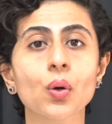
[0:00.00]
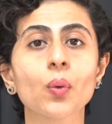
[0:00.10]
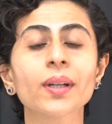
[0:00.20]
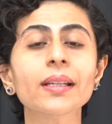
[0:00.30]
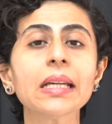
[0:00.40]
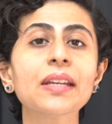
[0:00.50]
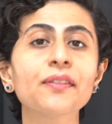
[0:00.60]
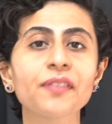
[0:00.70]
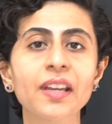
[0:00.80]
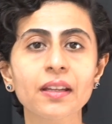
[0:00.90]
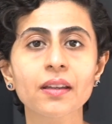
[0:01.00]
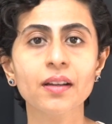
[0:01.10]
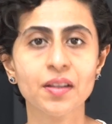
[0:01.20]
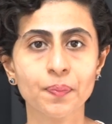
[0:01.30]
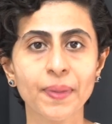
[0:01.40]
over the inferior
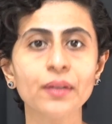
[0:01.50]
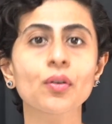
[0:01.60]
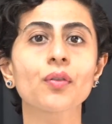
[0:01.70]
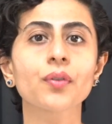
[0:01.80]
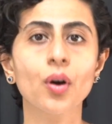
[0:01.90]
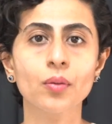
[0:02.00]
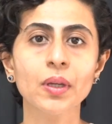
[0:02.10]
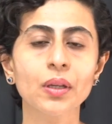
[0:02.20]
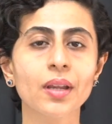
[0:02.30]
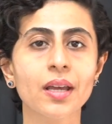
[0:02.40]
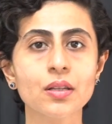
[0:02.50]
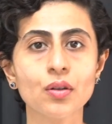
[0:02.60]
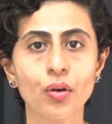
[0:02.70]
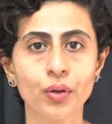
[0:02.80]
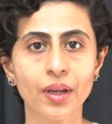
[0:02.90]
aspect of orbicularis
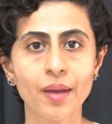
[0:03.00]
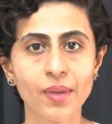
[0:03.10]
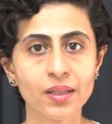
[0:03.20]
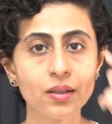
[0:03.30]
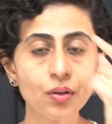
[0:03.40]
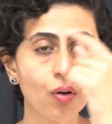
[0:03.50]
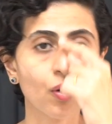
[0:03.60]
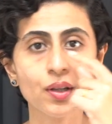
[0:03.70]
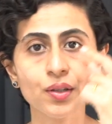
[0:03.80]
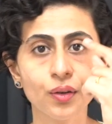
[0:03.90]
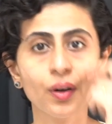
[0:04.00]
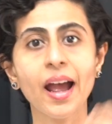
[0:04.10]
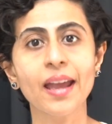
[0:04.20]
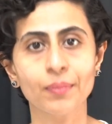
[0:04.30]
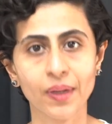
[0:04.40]
oculi muscle or is your
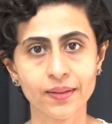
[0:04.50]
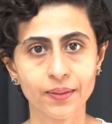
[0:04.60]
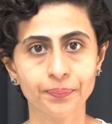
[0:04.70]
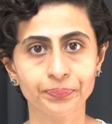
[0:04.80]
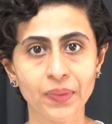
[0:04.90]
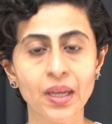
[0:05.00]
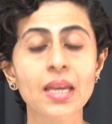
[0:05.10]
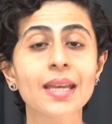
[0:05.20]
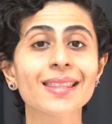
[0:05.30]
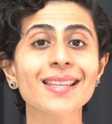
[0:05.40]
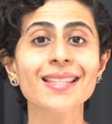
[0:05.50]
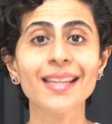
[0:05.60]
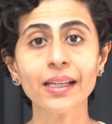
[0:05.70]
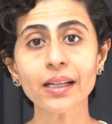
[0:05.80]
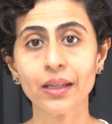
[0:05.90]
eye muscle. The
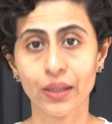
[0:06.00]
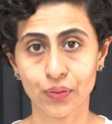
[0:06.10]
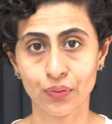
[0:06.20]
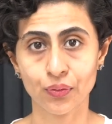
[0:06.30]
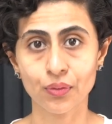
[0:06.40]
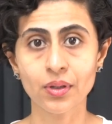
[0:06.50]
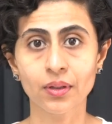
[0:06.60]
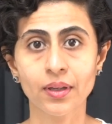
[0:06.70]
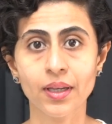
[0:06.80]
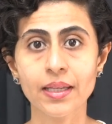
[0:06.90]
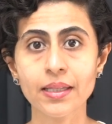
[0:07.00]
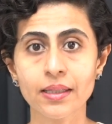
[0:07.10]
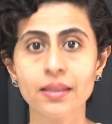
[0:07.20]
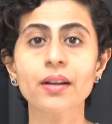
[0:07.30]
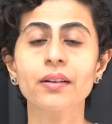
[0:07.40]
second electrode
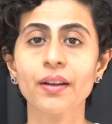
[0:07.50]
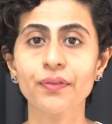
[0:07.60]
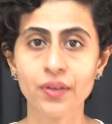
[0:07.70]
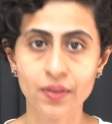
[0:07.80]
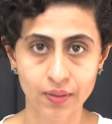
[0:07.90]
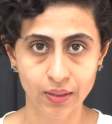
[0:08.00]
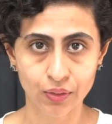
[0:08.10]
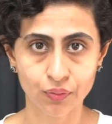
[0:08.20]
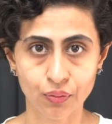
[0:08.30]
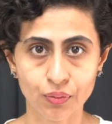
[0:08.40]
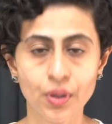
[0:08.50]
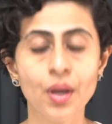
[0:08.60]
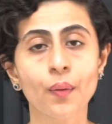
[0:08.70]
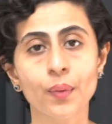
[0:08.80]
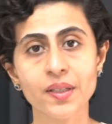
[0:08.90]
is the reference electrode
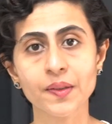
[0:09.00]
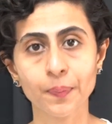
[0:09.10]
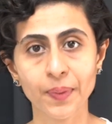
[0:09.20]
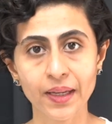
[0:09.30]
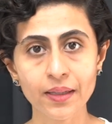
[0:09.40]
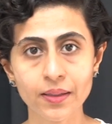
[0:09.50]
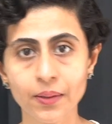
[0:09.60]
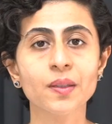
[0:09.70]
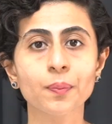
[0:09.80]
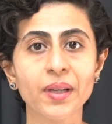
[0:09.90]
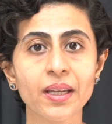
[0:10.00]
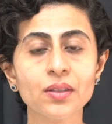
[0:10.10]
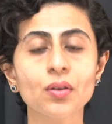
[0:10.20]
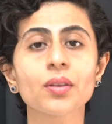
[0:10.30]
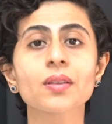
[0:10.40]
which is
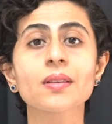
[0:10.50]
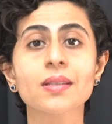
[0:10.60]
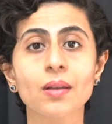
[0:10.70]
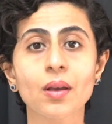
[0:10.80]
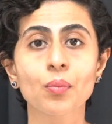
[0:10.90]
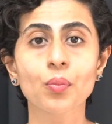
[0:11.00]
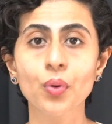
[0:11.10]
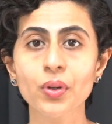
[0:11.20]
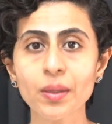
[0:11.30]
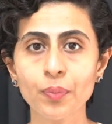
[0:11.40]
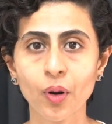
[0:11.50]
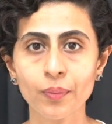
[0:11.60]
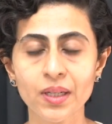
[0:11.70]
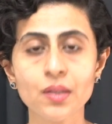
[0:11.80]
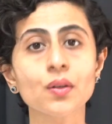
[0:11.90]
placed on the bony
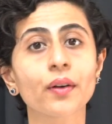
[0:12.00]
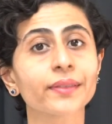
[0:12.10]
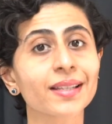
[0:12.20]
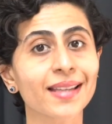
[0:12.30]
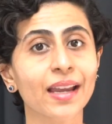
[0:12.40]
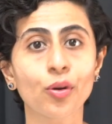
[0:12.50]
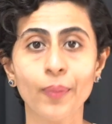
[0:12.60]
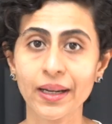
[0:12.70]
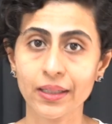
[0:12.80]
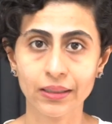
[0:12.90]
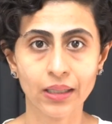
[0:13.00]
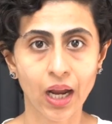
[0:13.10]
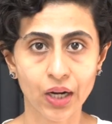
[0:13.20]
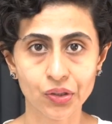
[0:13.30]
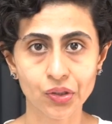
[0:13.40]
prominence of the zygomaticus
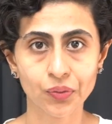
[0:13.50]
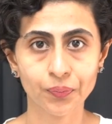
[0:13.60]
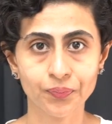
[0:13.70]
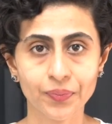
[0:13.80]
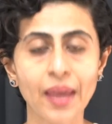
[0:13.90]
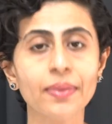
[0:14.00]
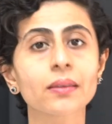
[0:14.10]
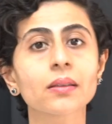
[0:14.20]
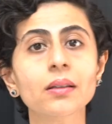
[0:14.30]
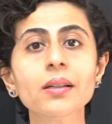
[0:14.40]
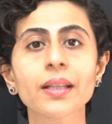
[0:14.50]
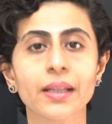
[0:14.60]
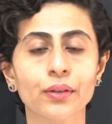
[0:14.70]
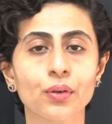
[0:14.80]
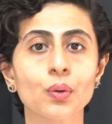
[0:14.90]
arch. And the third
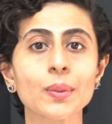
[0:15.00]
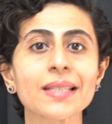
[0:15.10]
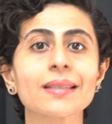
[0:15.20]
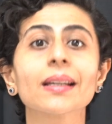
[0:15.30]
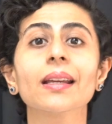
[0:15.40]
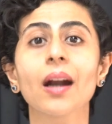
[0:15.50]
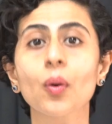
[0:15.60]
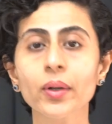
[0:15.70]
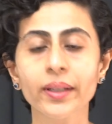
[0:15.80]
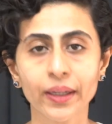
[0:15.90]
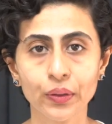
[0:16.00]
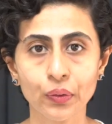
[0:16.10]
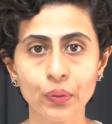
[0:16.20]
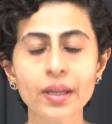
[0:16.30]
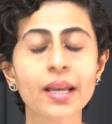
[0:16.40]
electrode, which is the ground
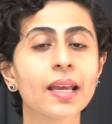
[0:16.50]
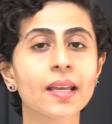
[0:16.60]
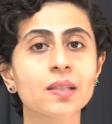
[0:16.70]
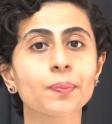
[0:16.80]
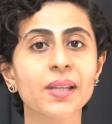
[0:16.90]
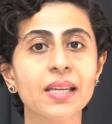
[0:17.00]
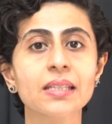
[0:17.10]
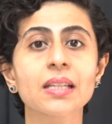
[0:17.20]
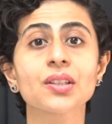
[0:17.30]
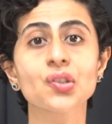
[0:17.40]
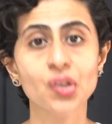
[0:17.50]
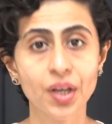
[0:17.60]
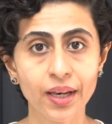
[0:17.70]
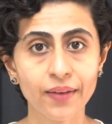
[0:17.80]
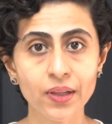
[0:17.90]
electrode, is placed at the
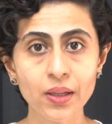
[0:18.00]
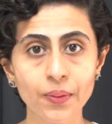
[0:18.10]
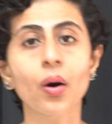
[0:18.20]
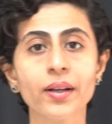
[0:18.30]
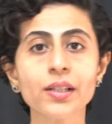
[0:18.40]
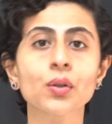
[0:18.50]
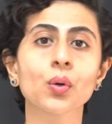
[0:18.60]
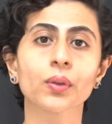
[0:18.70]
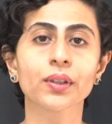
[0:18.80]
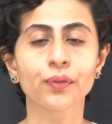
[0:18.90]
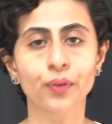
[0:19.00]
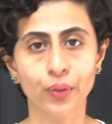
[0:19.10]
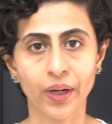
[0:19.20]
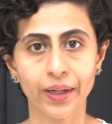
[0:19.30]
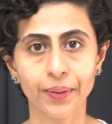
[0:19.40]
chin level or else over the
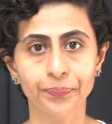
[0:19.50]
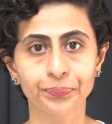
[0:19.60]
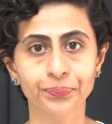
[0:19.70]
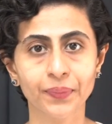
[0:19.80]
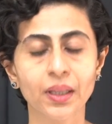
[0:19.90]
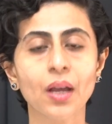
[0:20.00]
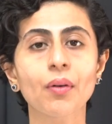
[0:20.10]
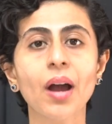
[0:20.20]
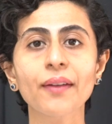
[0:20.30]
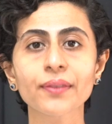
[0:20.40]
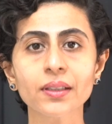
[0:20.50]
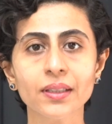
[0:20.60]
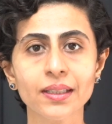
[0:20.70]
forehead. Now, after